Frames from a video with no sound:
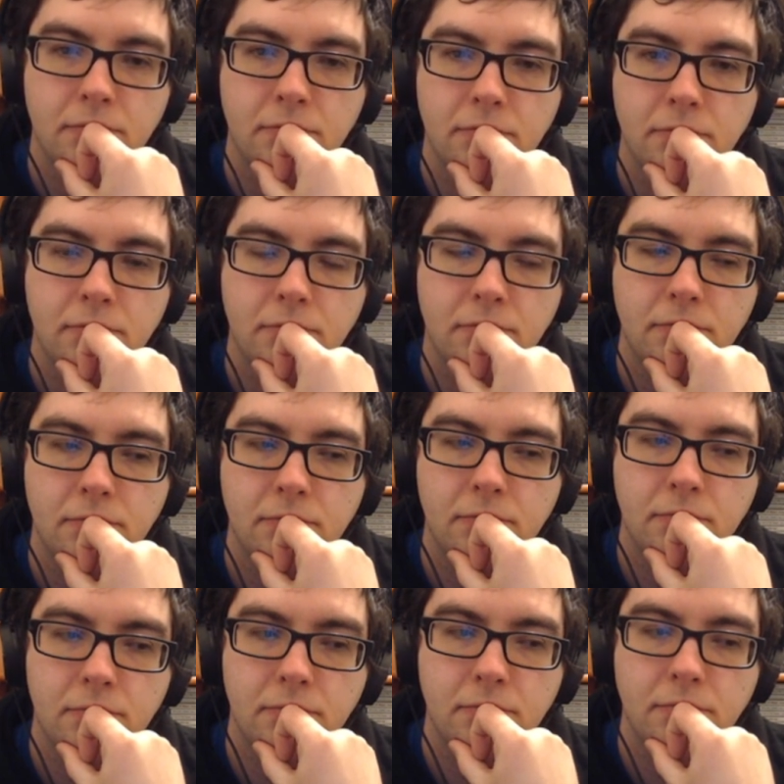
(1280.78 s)

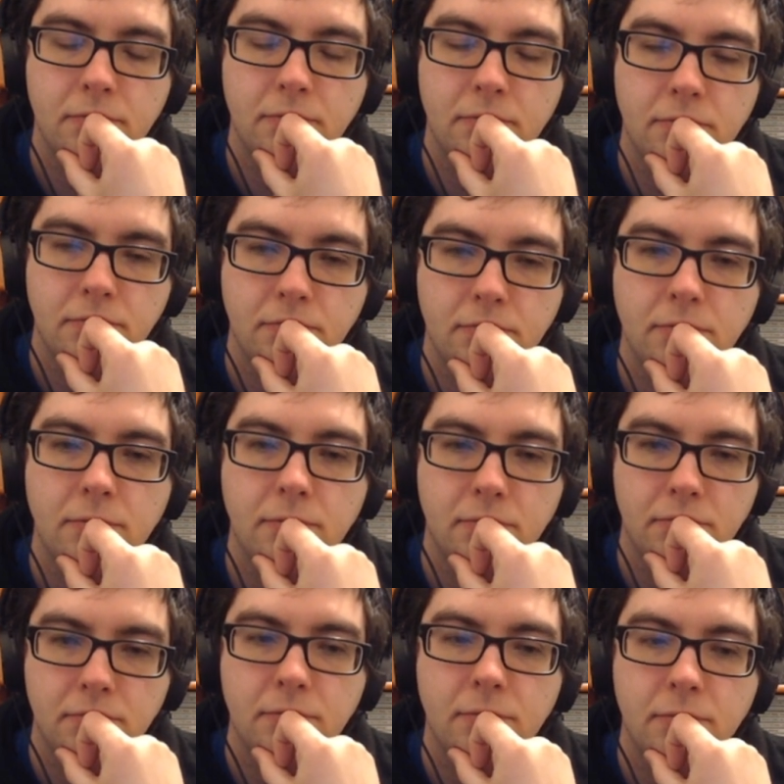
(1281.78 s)

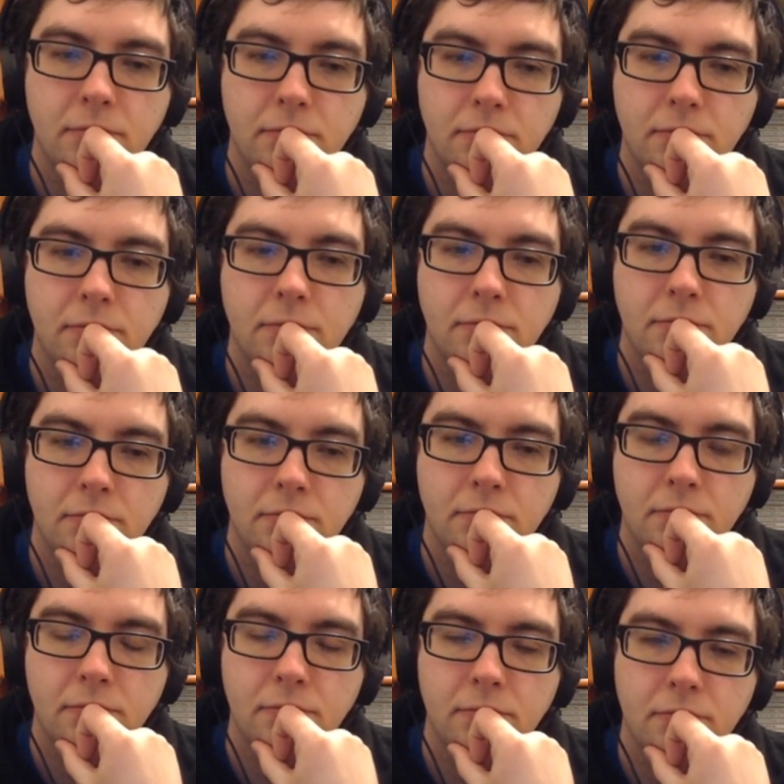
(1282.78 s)

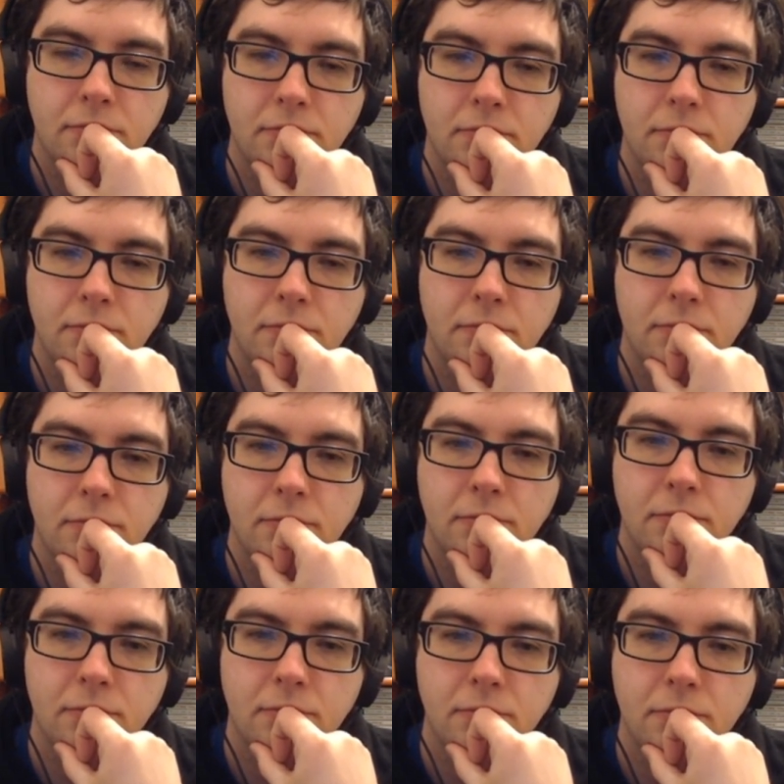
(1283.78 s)

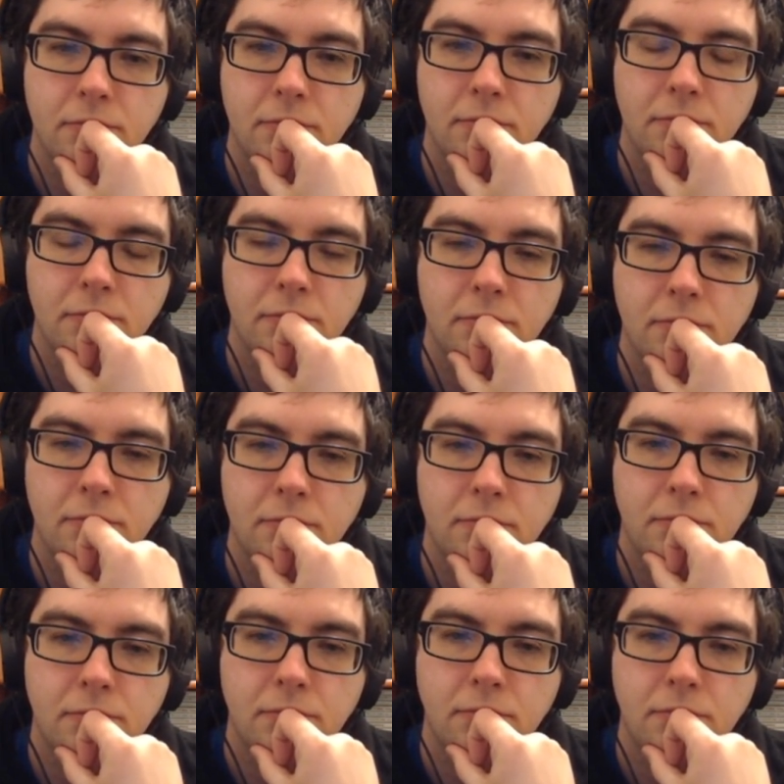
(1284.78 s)

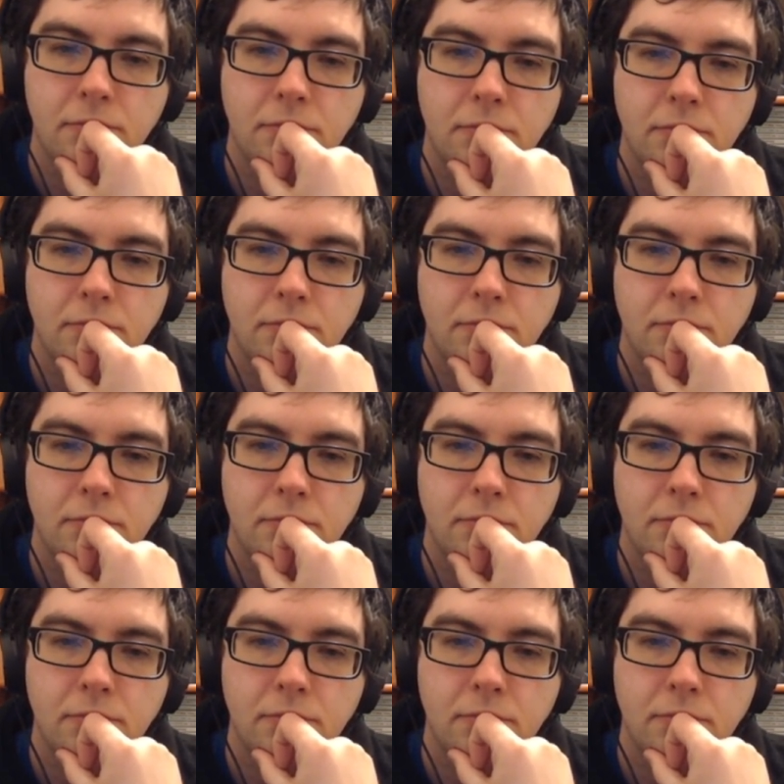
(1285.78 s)
No words are spoken by the person on screen.